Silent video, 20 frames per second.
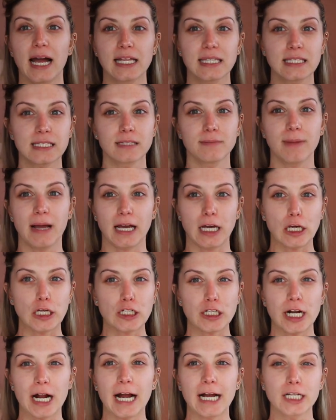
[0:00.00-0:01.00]
add some
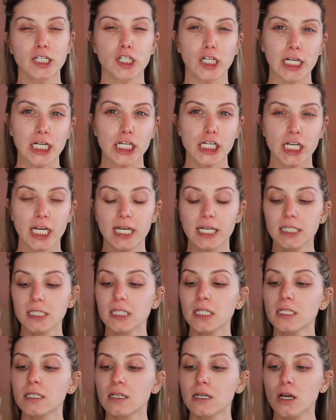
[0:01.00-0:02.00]
extra hydration
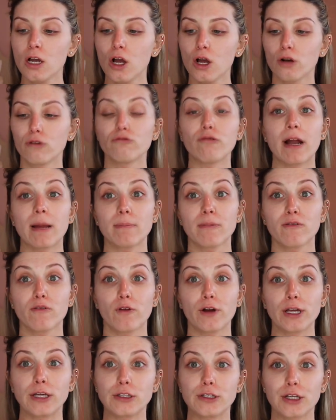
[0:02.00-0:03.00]
right
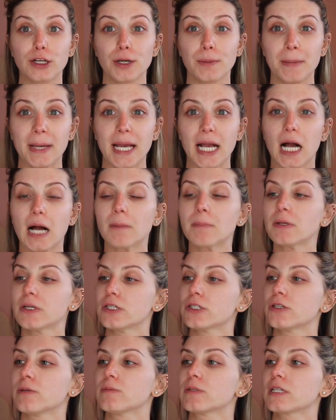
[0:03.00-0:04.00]
before you do your makeup.
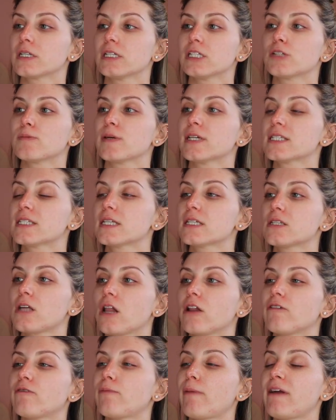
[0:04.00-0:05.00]
So I'm just going to spritz this
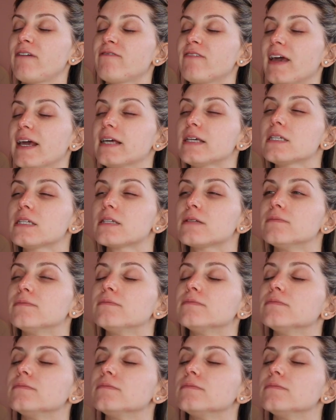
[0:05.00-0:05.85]
all over my face